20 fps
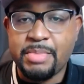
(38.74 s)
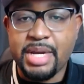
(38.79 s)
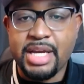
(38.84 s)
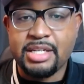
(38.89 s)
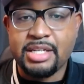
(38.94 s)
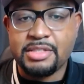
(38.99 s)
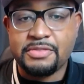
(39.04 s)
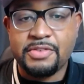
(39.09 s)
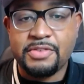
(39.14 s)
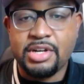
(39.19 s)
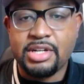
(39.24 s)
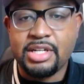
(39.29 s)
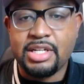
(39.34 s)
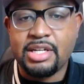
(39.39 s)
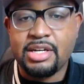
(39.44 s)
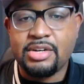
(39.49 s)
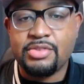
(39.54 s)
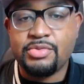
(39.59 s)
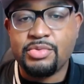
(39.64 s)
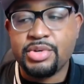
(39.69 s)
us fall in
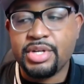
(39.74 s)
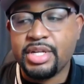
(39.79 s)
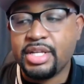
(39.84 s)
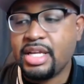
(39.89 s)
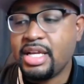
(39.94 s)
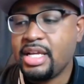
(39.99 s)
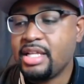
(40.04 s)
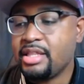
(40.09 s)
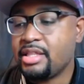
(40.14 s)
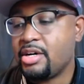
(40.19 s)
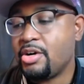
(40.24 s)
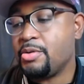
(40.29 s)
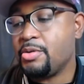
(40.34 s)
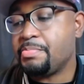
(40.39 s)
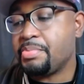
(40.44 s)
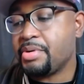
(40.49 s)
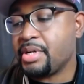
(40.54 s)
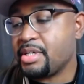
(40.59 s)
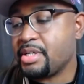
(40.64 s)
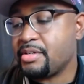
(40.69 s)
love with the whole
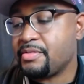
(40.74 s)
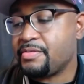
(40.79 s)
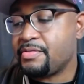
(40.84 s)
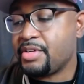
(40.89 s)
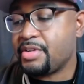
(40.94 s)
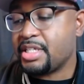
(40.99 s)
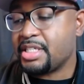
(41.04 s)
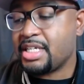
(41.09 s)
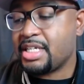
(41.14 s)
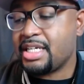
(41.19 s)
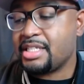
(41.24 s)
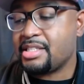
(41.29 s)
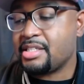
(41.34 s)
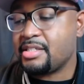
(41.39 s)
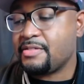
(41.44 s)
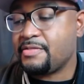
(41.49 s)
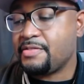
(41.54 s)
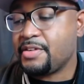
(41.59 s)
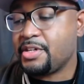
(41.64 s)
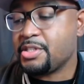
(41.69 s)
Predator franchise in the
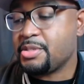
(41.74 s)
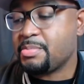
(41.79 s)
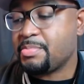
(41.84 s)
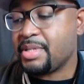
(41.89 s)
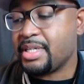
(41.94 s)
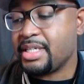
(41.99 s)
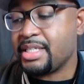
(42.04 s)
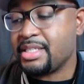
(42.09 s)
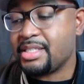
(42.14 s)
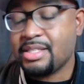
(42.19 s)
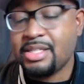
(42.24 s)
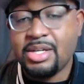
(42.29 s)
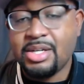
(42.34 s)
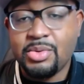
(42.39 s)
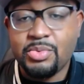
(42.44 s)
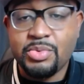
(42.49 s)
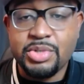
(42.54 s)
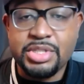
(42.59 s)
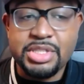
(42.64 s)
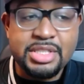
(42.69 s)
first place,
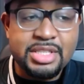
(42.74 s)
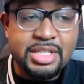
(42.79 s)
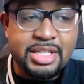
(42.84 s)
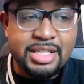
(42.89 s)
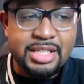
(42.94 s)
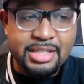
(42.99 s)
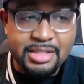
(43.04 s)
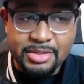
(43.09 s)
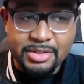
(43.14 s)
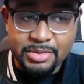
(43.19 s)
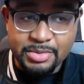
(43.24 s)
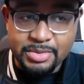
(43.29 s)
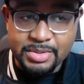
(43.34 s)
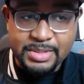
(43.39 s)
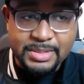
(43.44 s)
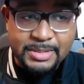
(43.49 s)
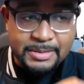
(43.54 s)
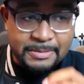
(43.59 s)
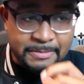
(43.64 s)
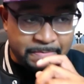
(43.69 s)
which is good news.
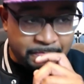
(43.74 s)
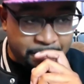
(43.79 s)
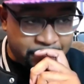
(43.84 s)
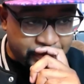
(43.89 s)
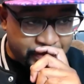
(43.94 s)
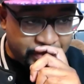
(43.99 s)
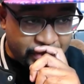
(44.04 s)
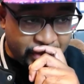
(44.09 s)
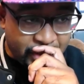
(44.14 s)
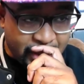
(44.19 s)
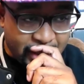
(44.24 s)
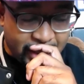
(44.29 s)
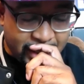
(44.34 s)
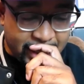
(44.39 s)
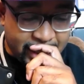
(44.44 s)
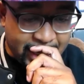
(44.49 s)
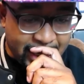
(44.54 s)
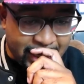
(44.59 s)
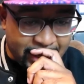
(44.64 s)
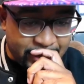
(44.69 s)

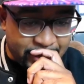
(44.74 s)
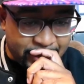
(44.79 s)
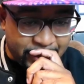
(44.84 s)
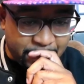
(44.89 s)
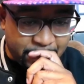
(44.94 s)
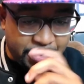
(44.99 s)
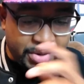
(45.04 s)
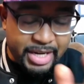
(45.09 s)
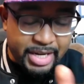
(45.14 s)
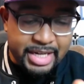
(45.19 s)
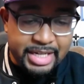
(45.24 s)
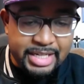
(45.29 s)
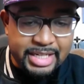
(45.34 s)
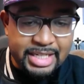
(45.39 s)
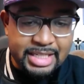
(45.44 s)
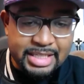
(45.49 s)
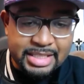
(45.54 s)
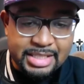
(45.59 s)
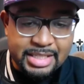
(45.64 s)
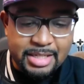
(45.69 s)
Now, Prey does
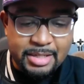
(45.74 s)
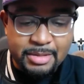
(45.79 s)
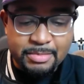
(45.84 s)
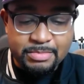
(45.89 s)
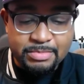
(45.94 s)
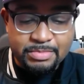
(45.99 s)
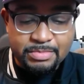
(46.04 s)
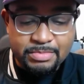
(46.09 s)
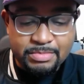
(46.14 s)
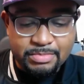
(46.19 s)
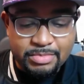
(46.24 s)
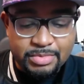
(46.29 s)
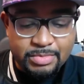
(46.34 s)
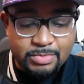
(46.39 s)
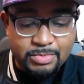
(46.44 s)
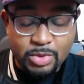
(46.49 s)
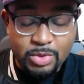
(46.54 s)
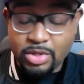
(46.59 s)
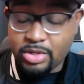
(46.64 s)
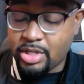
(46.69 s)
come,
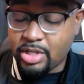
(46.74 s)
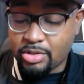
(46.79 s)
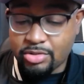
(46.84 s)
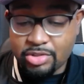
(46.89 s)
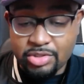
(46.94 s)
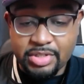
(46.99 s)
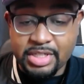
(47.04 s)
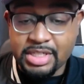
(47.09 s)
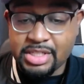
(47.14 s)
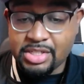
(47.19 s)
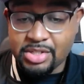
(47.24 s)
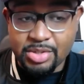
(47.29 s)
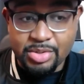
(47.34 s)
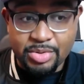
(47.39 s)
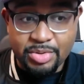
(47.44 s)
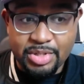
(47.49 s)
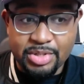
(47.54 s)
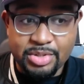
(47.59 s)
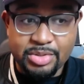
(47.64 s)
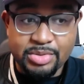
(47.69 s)
will go straight to
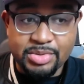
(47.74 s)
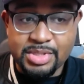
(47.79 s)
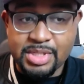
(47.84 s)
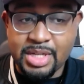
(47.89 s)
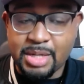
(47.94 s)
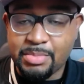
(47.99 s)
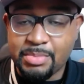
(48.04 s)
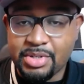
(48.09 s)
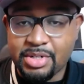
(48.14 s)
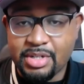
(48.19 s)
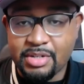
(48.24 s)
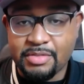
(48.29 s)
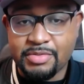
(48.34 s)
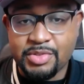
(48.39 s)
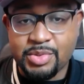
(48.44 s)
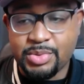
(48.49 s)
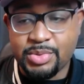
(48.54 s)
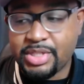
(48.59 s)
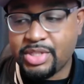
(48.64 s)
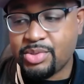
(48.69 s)
Hulu summer of
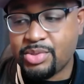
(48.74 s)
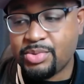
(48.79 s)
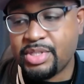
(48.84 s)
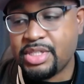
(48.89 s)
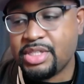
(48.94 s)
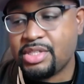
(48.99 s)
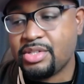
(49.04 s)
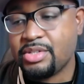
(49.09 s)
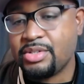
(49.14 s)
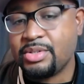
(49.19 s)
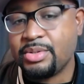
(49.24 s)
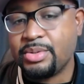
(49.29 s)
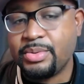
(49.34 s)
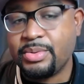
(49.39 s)
2022,